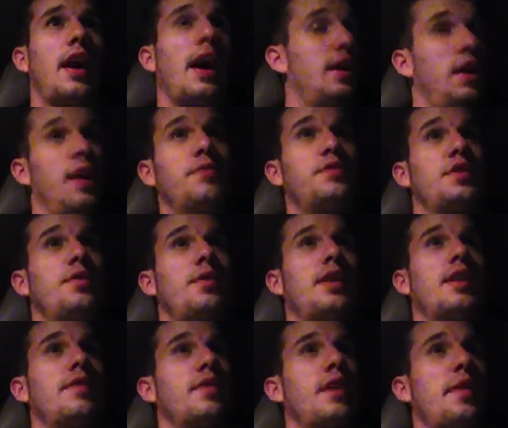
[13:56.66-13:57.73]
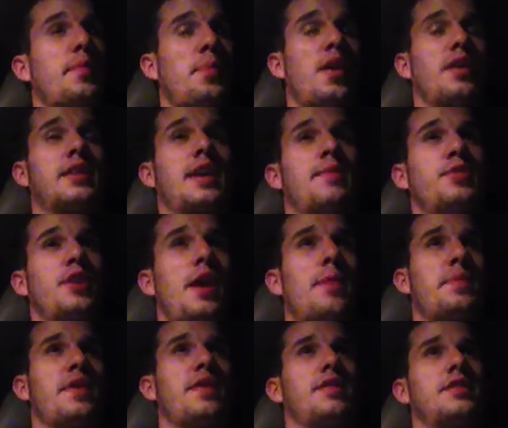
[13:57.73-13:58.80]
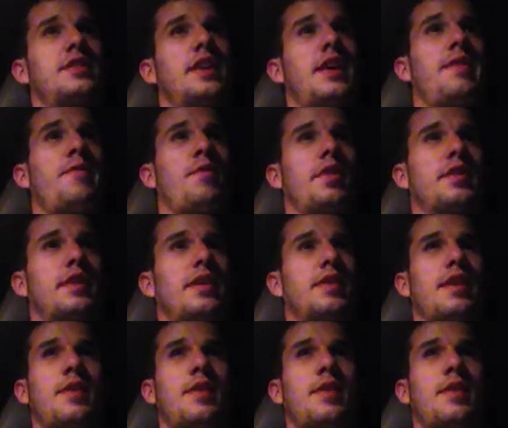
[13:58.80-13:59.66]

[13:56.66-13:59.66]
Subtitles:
I'd love to. I'd love to have a part-time job there to say I've worked there.